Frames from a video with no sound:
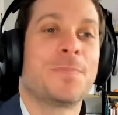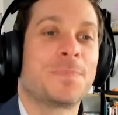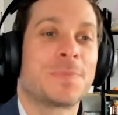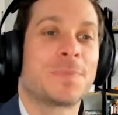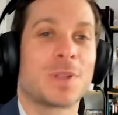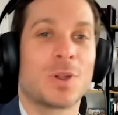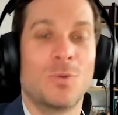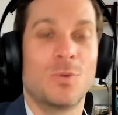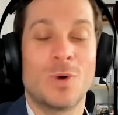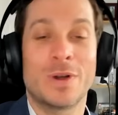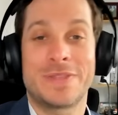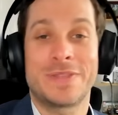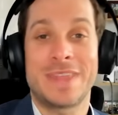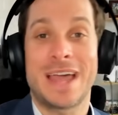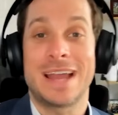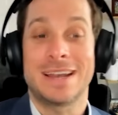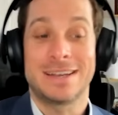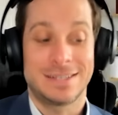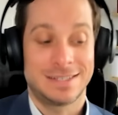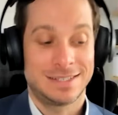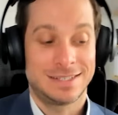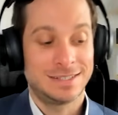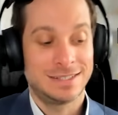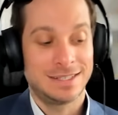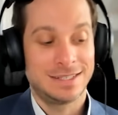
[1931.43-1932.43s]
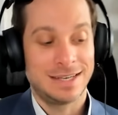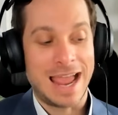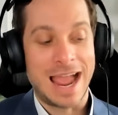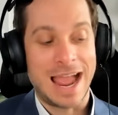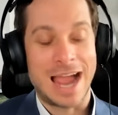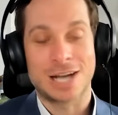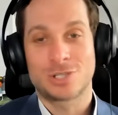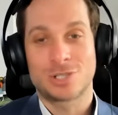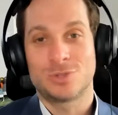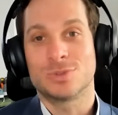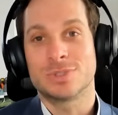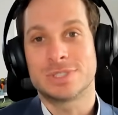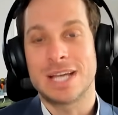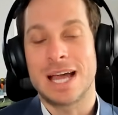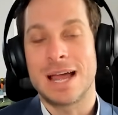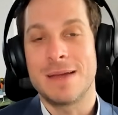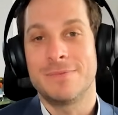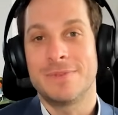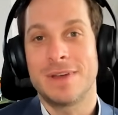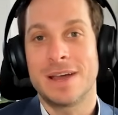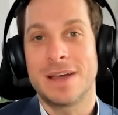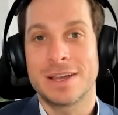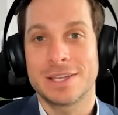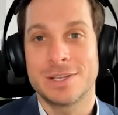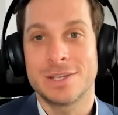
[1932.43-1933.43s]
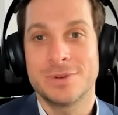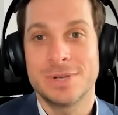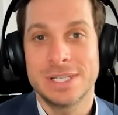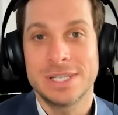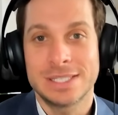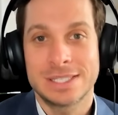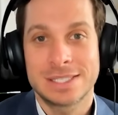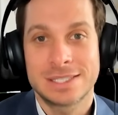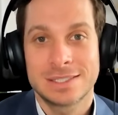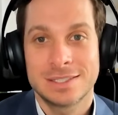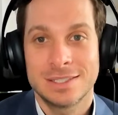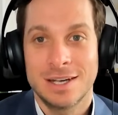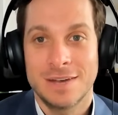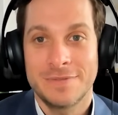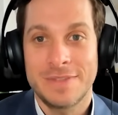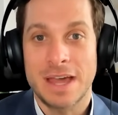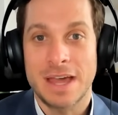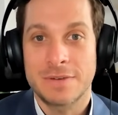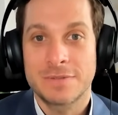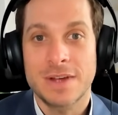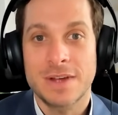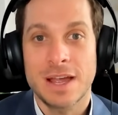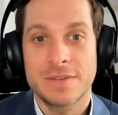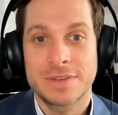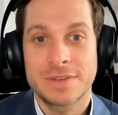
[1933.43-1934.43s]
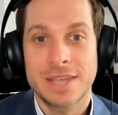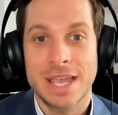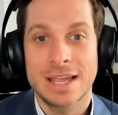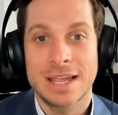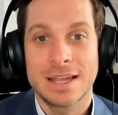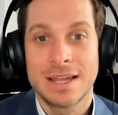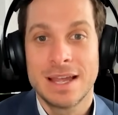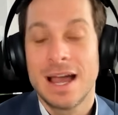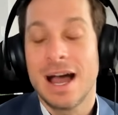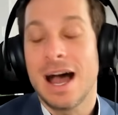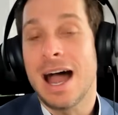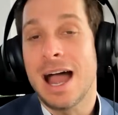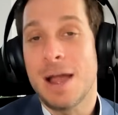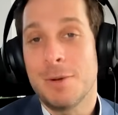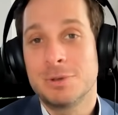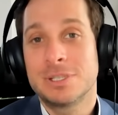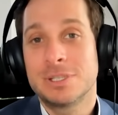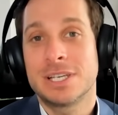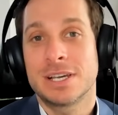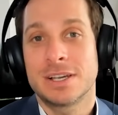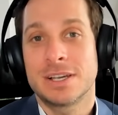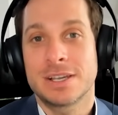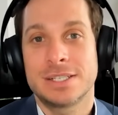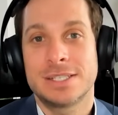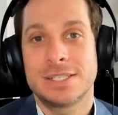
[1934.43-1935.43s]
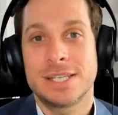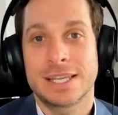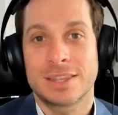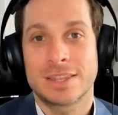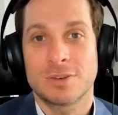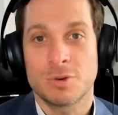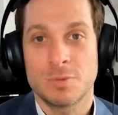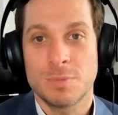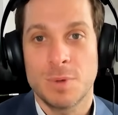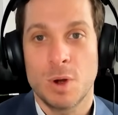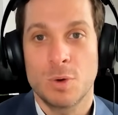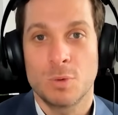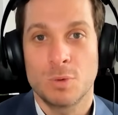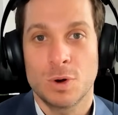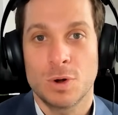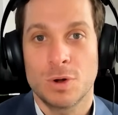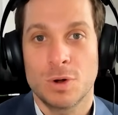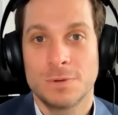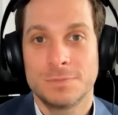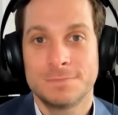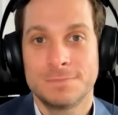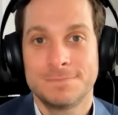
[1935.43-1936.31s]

what that actual time value is of that 5K. I would tell you to take the remote role.